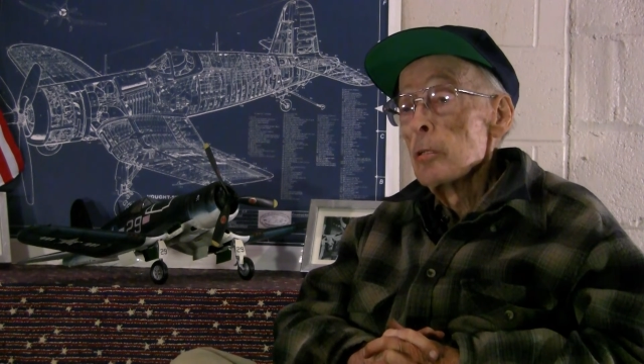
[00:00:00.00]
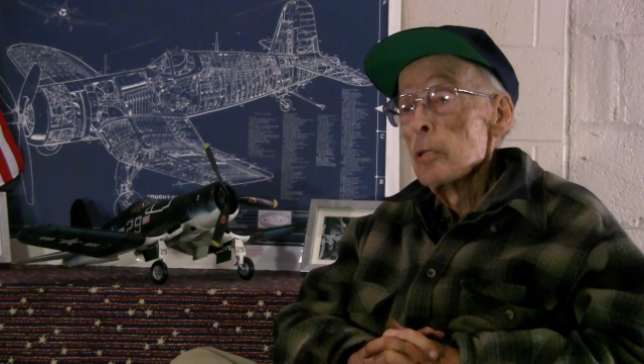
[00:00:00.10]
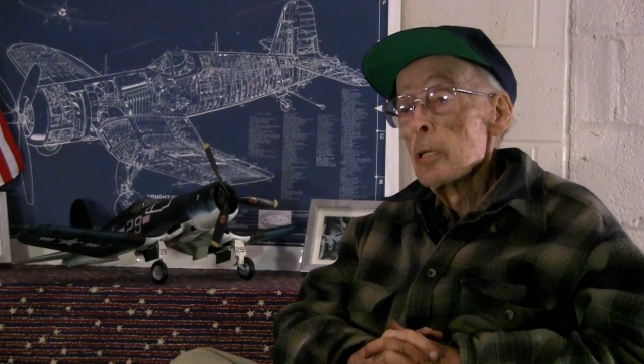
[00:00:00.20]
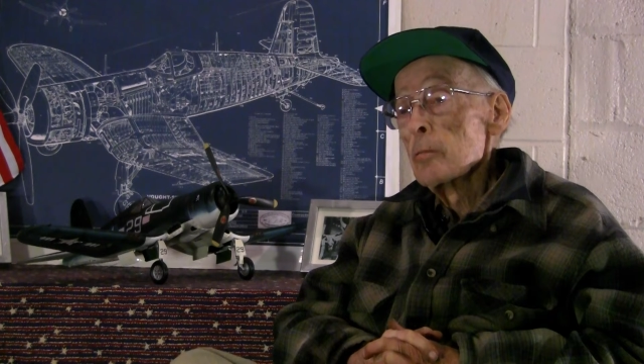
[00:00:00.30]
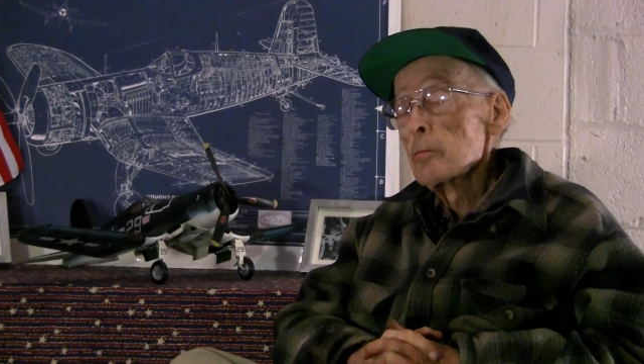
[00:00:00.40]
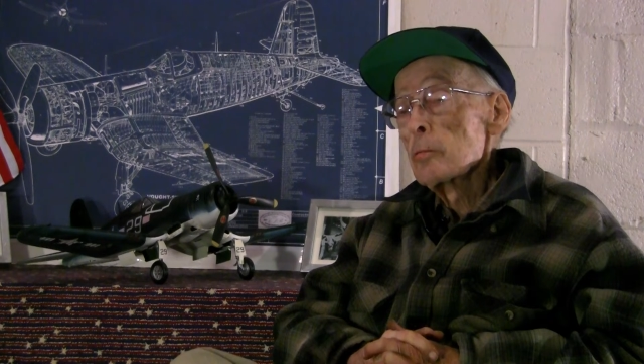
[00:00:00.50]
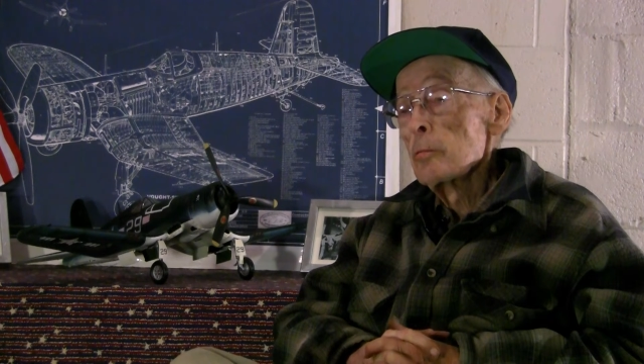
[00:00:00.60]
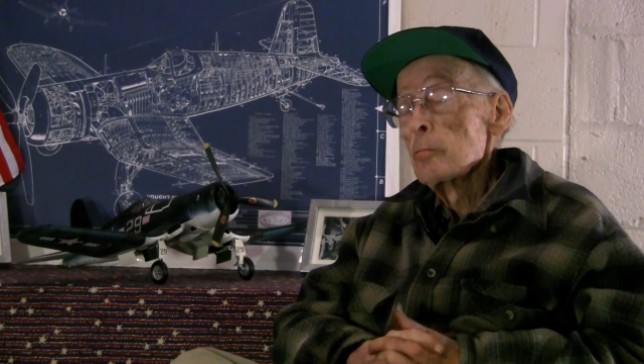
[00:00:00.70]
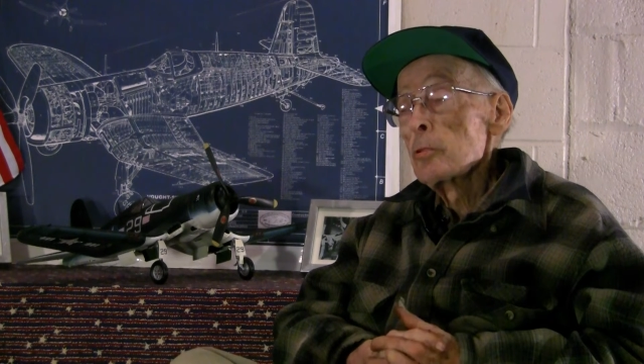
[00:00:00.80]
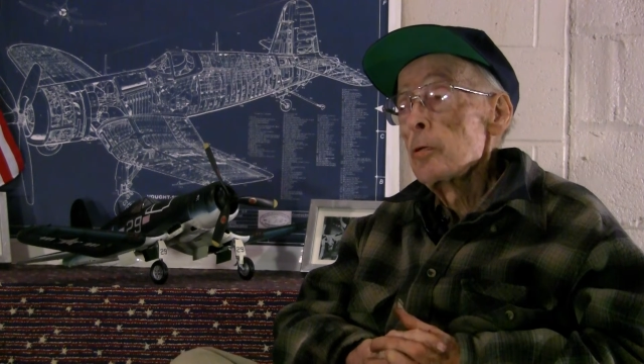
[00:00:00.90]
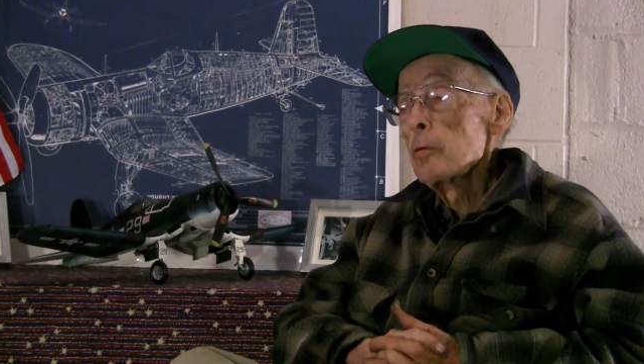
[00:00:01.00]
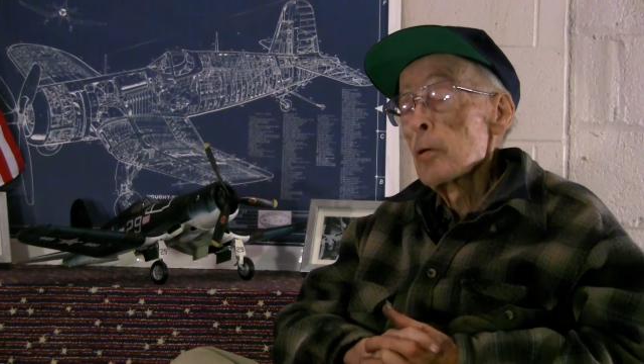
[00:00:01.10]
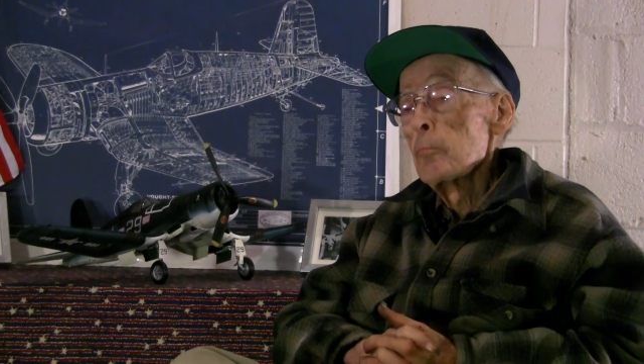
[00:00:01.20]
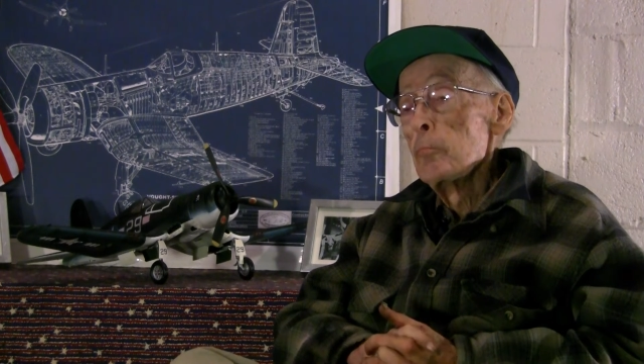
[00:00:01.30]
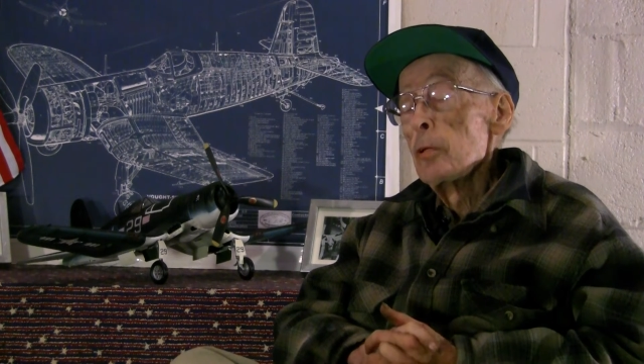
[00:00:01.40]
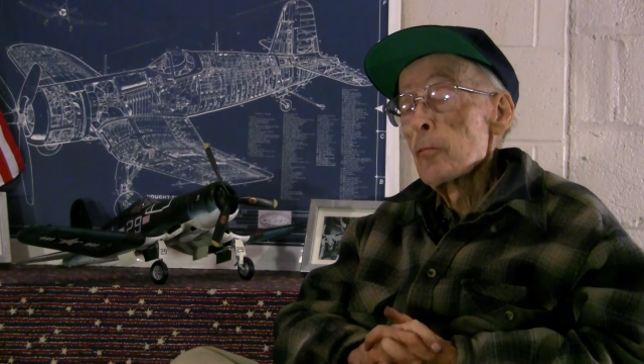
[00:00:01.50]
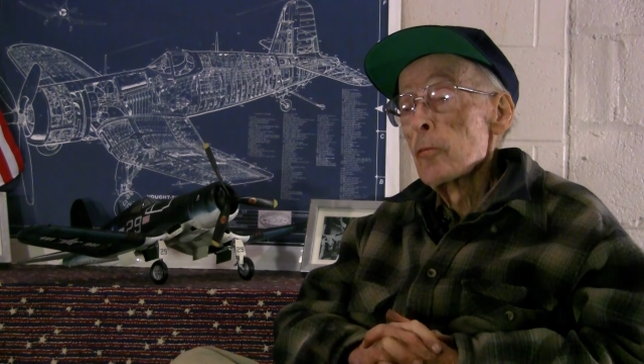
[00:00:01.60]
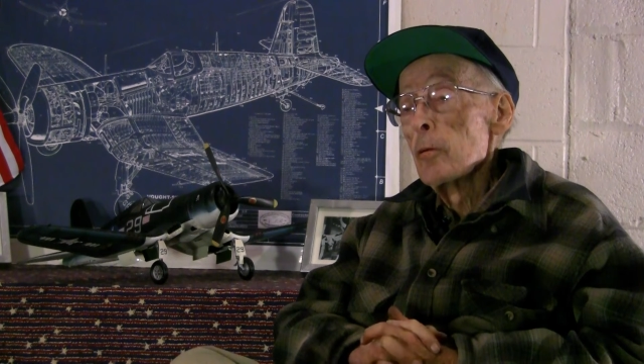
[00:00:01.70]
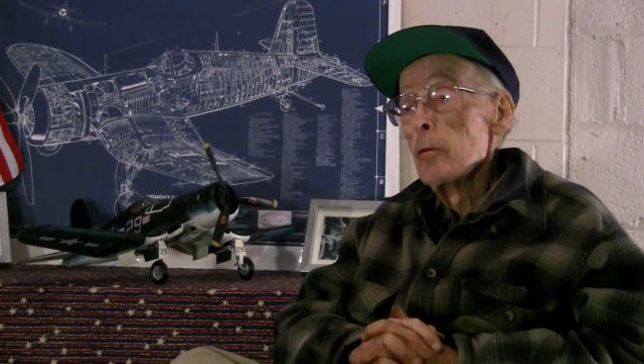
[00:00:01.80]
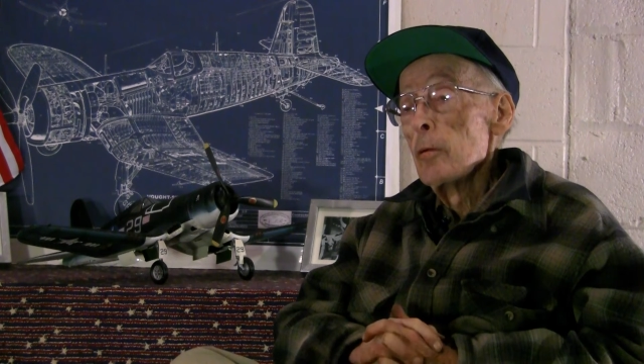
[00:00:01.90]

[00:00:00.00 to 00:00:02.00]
and it was geared up different.